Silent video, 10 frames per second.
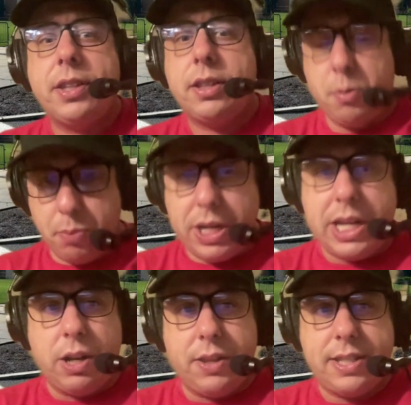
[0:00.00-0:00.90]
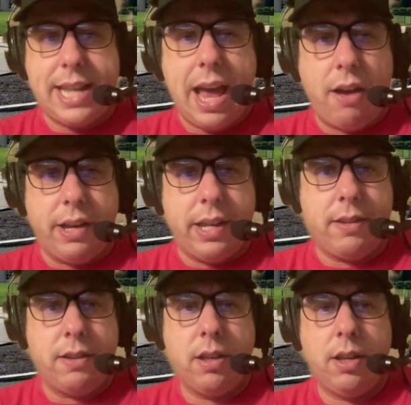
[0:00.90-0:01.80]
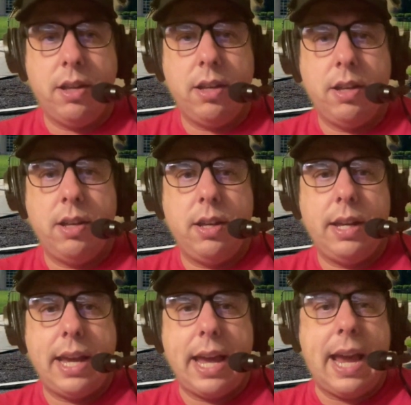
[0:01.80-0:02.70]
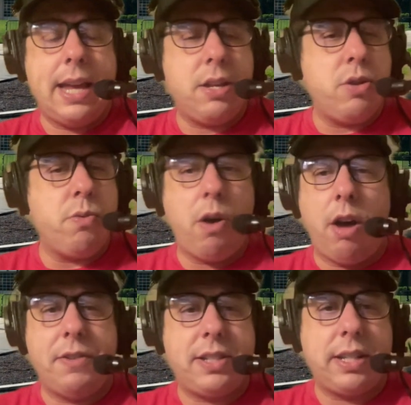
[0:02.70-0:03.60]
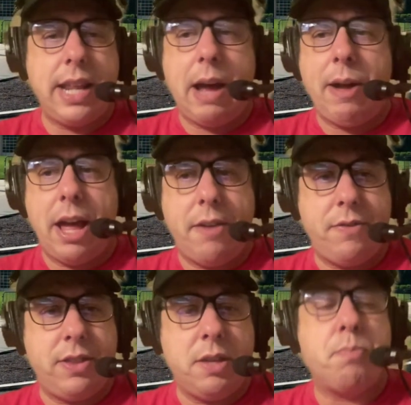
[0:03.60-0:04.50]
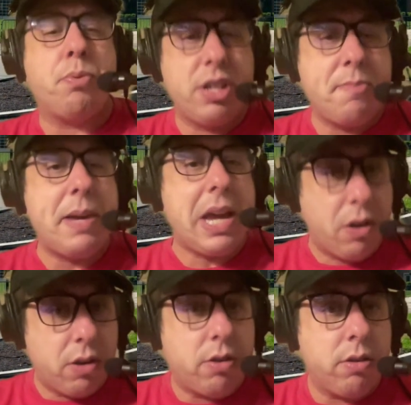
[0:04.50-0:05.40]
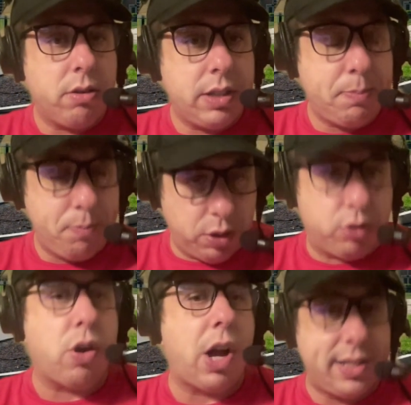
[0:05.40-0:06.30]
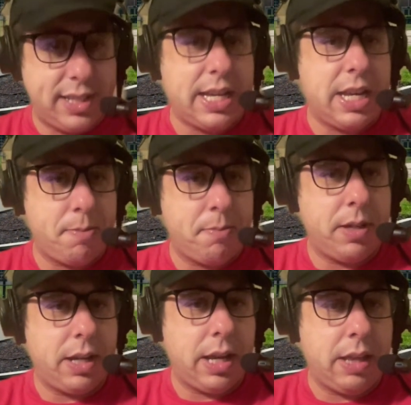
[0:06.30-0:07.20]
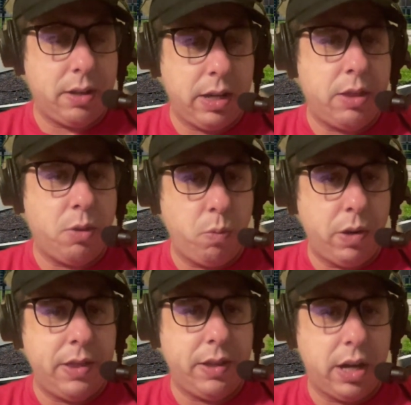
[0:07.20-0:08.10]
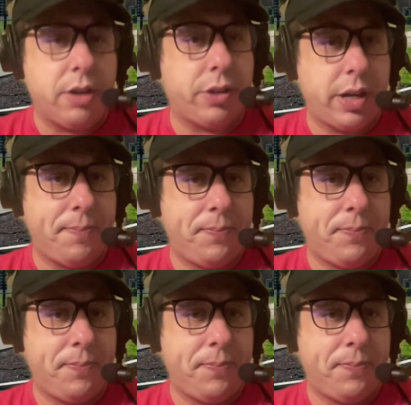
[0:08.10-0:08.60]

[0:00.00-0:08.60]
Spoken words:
You bring in all this talent, and you all of a sudden now have the premier lacrosse team in the country.